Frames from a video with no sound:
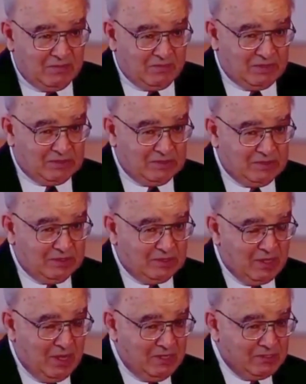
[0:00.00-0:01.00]
But in the
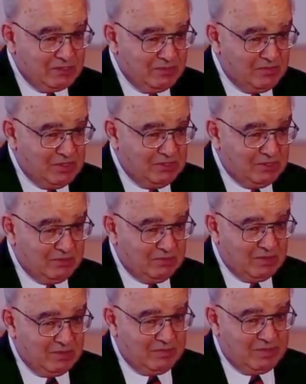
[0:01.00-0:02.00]
culture
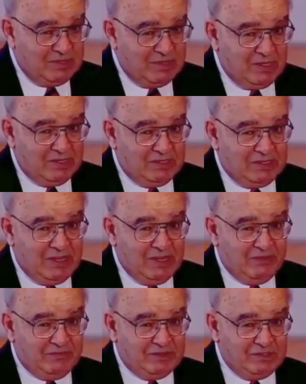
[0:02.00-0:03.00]
medium, when they
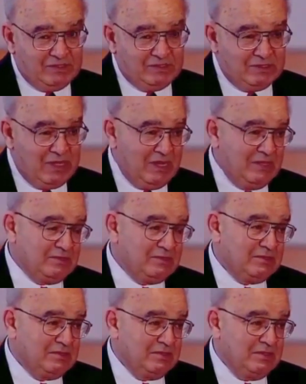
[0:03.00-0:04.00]
gave these cells